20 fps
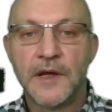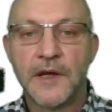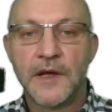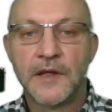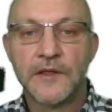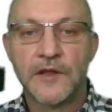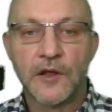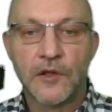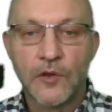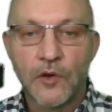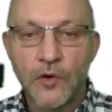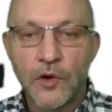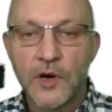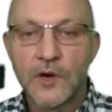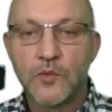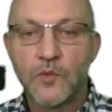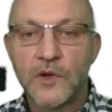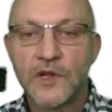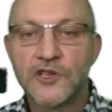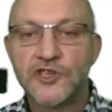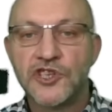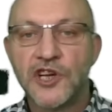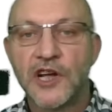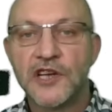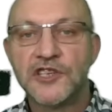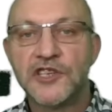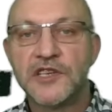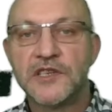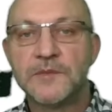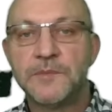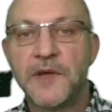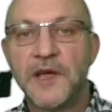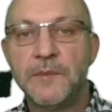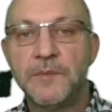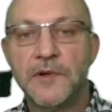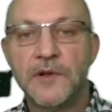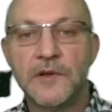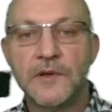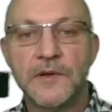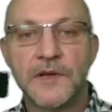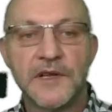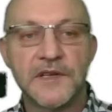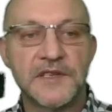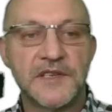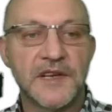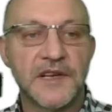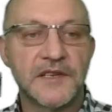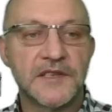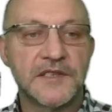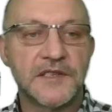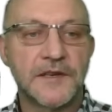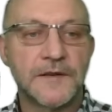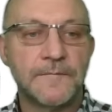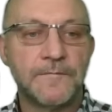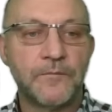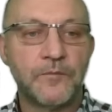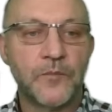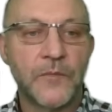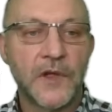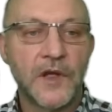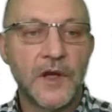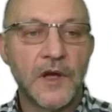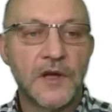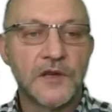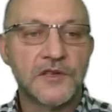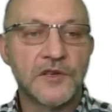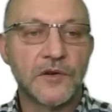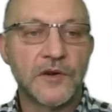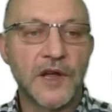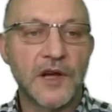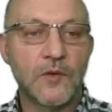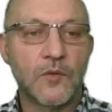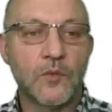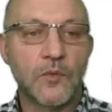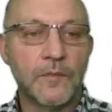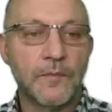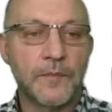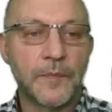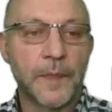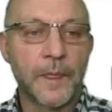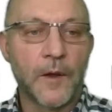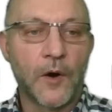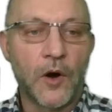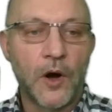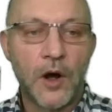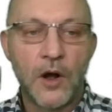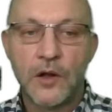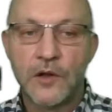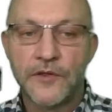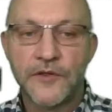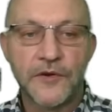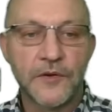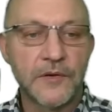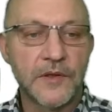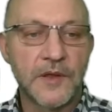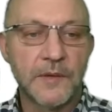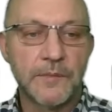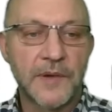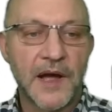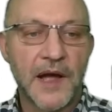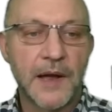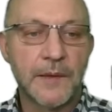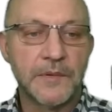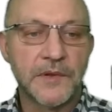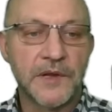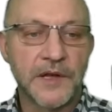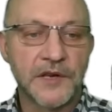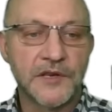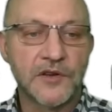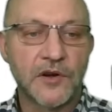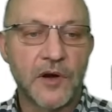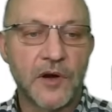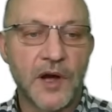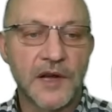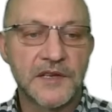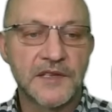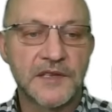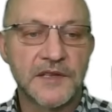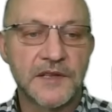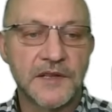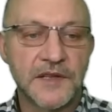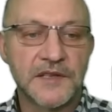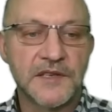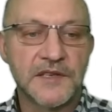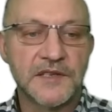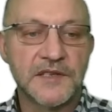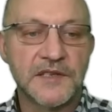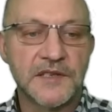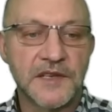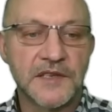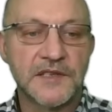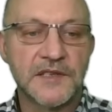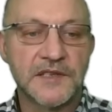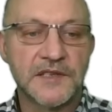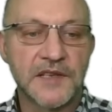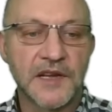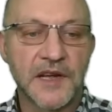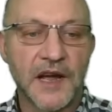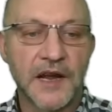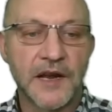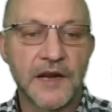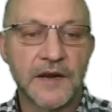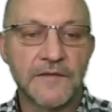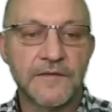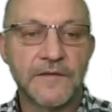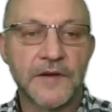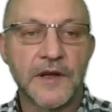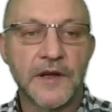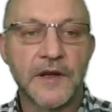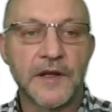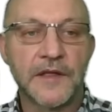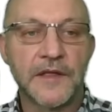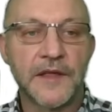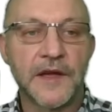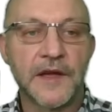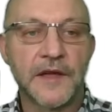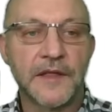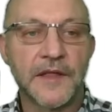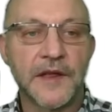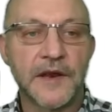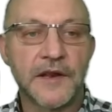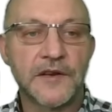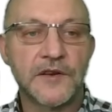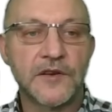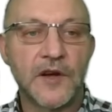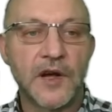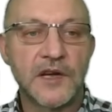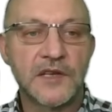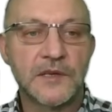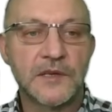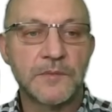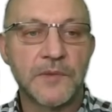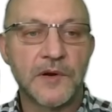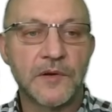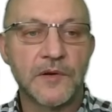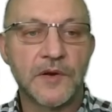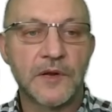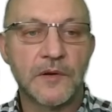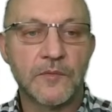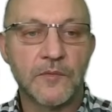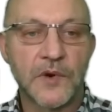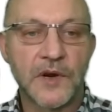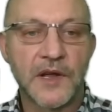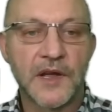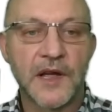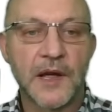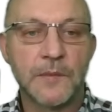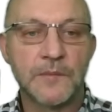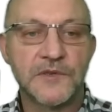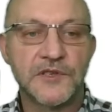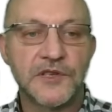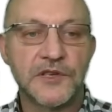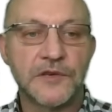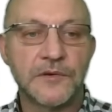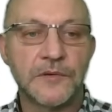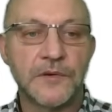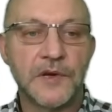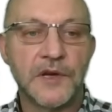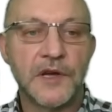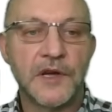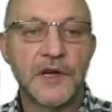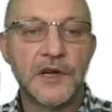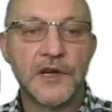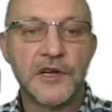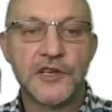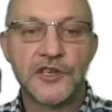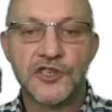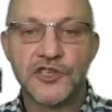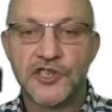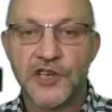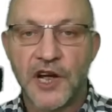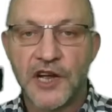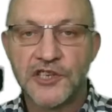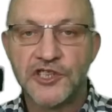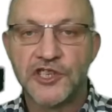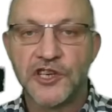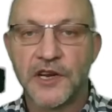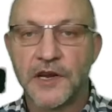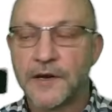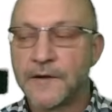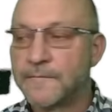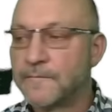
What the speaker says: The Lord will judge his people, it says. So now, all through the Bible, it talks, this is the kind of thing that it talks about when it comes to judging.